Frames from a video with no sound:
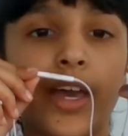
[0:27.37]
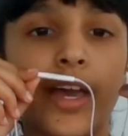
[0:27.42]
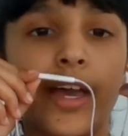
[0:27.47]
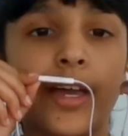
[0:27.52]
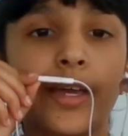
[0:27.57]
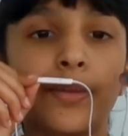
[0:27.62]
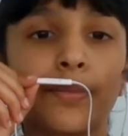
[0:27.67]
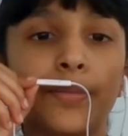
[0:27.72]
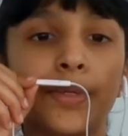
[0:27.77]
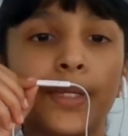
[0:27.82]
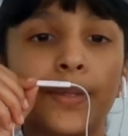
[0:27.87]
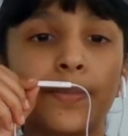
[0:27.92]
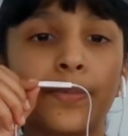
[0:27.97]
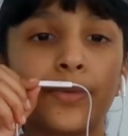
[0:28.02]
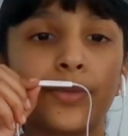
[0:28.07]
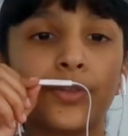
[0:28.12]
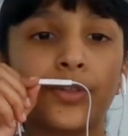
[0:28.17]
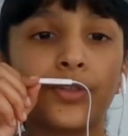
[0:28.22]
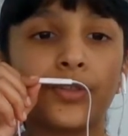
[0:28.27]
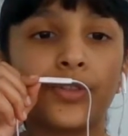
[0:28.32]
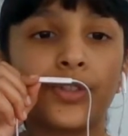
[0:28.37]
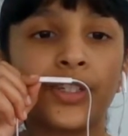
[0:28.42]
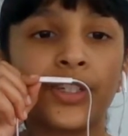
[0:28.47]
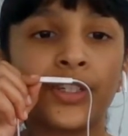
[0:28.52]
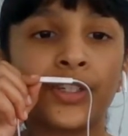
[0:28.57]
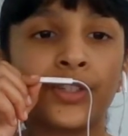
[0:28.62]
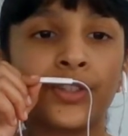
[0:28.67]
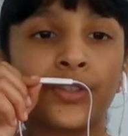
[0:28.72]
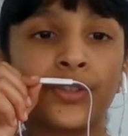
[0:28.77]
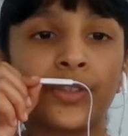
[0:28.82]
and people use
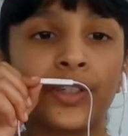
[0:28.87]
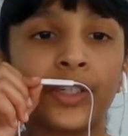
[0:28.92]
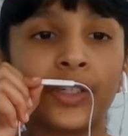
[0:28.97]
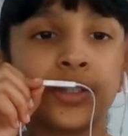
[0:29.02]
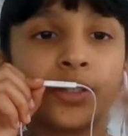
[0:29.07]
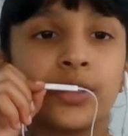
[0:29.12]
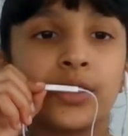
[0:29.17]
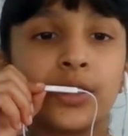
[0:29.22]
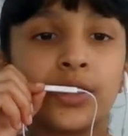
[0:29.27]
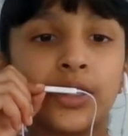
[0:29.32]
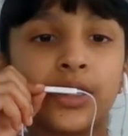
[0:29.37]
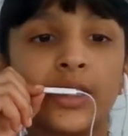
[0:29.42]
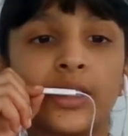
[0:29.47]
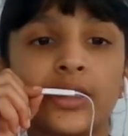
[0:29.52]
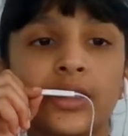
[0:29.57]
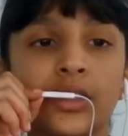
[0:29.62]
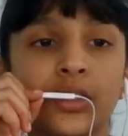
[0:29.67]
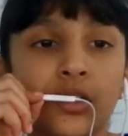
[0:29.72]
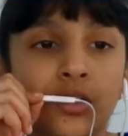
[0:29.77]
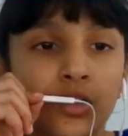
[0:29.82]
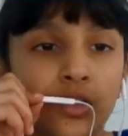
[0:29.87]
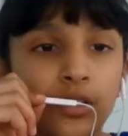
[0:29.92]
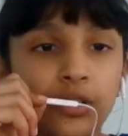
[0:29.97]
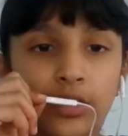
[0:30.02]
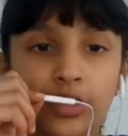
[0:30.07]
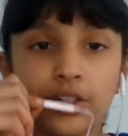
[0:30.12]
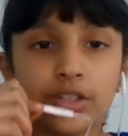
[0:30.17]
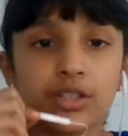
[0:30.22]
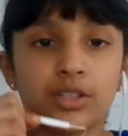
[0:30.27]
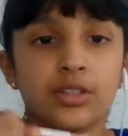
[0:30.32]
it to either it's a
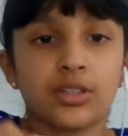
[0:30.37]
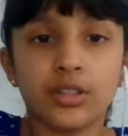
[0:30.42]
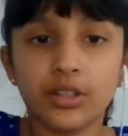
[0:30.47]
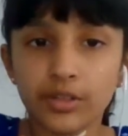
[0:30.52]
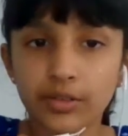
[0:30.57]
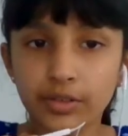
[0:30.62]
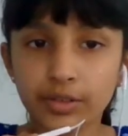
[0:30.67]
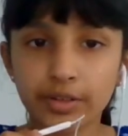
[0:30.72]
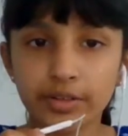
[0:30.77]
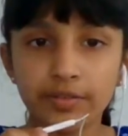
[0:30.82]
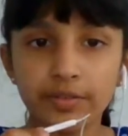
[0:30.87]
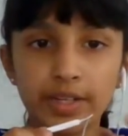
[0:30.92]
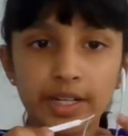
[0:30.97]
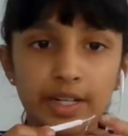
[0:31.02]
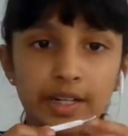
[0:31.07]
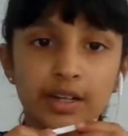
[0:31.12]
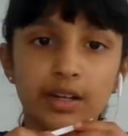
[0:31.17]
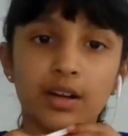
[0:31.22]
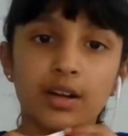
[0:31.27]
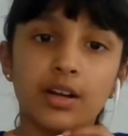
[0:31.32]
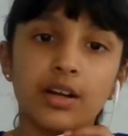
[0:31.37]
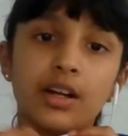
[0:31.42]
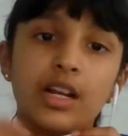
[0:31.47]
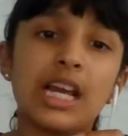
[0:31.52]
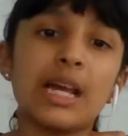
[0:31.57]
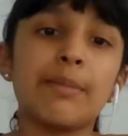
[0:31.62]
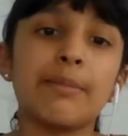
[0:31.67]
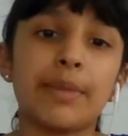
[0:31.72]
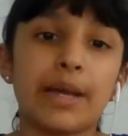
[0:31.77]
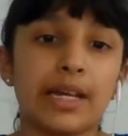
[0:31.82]
there's good graffiti art
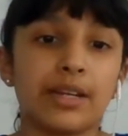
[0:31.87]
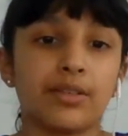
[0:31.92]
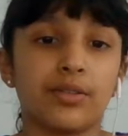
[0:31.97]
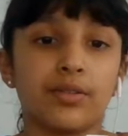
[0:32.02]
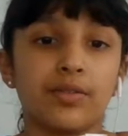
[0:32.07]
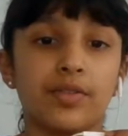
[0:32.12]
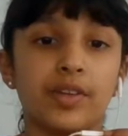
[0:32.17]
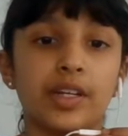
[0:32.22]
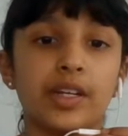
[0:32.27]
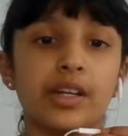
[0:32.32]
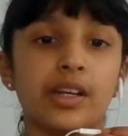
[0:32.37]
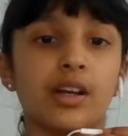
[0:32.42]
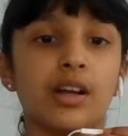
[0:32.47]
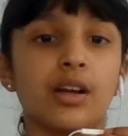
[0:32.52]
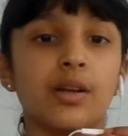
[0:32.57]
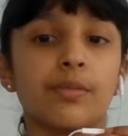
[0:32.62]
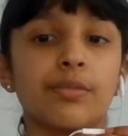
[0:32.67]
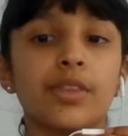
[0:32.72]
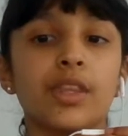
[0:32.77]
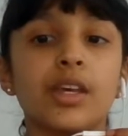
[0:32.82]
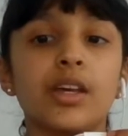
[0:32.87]
and bad graffiti art.